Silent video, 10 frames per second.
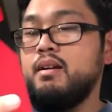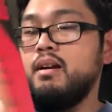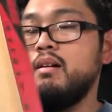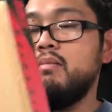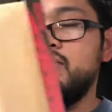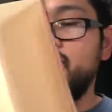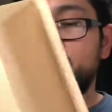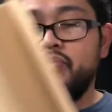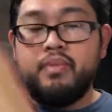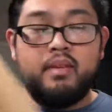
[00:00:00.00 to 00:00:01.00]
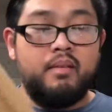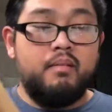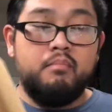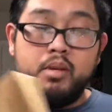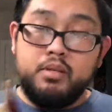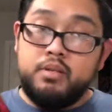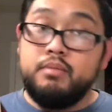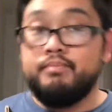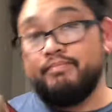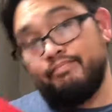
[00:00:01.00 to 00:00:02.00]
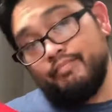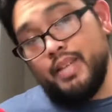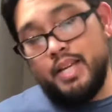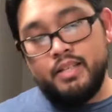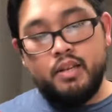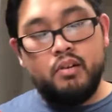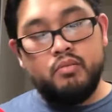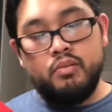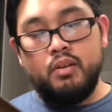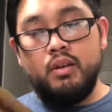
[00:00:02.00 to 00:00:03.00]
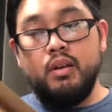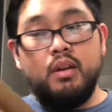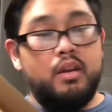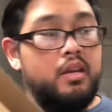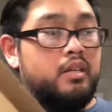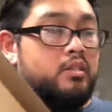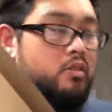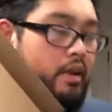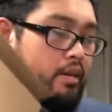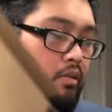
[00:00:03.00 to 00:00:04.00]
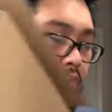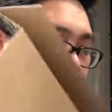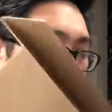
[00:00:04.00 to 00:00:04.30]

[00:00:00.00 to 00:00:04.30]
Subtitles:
But as it goes, sorry, dude,